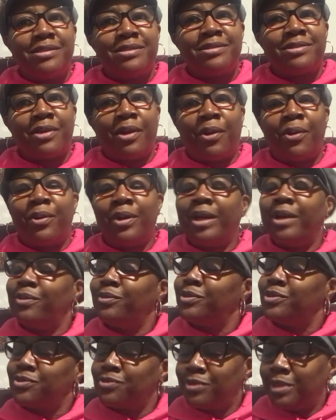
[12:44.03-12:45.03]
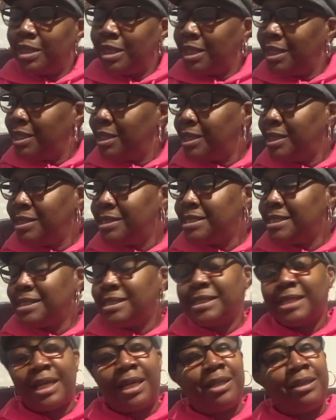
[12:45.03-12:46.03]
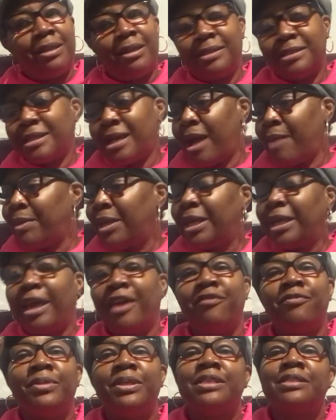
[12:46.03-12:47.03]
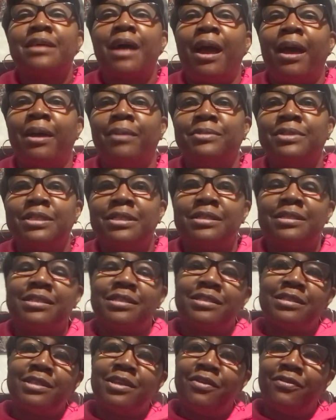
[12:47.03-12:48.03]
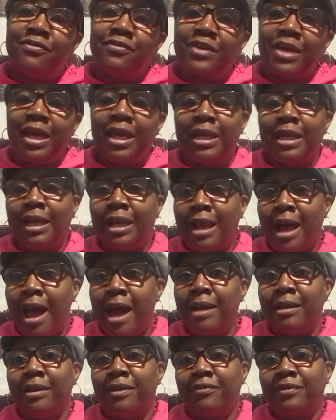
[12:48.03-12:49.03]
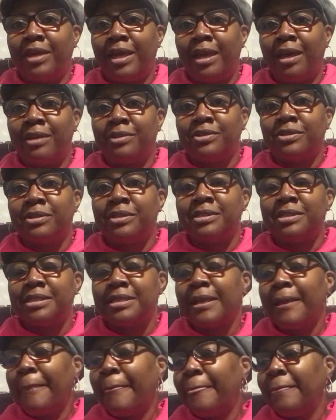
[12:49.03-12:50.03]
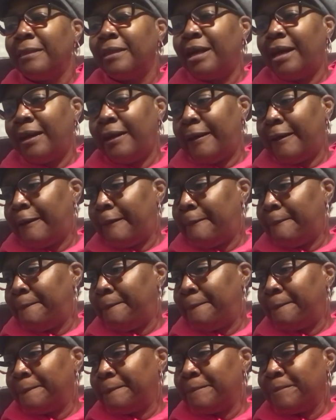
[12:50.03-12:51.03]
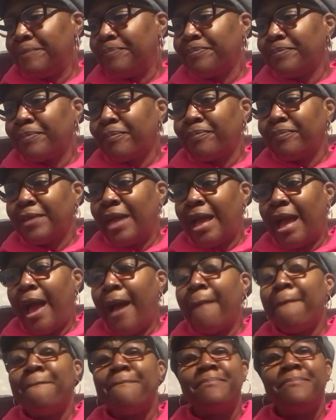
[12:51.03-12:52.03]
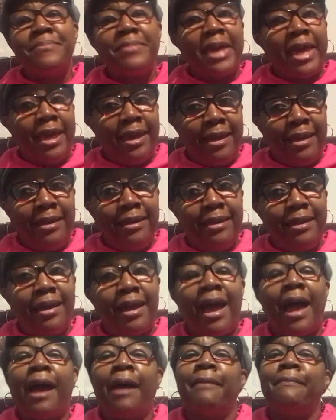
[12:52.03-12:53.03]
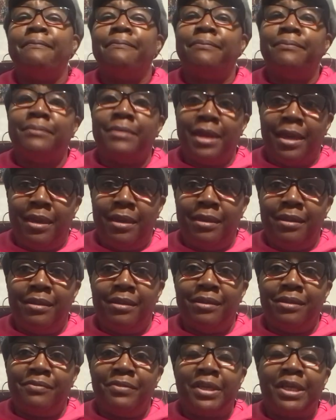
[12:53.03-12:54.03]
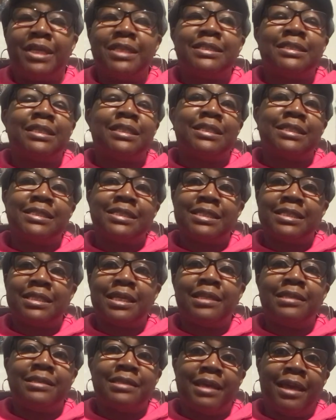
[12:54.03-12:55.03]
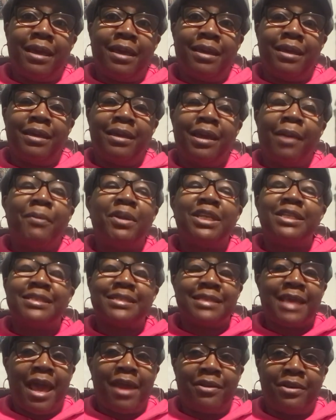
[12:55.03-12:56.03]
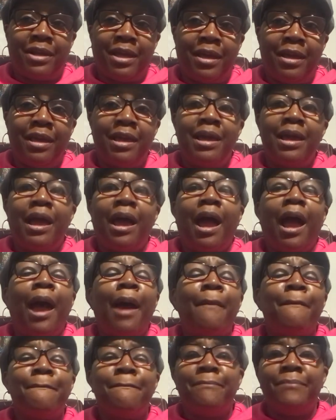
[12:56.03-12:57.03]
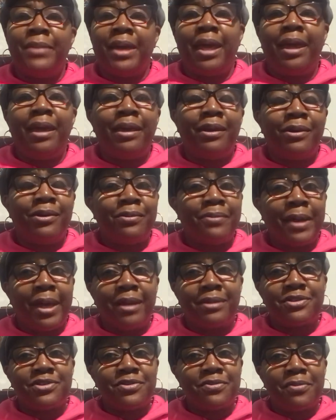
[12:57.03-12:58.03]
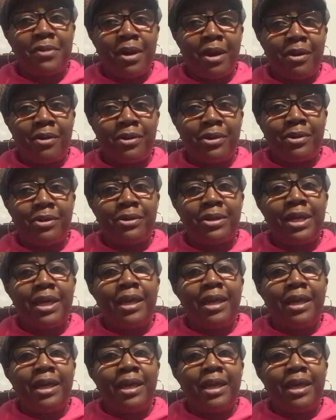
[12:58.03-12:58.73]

So it was really good, didn't take a long time. It gave me time to sniff a lot of candles. Um, I may, I may, because it is Sunday, I mean it's Saturday, I may go back tomorrow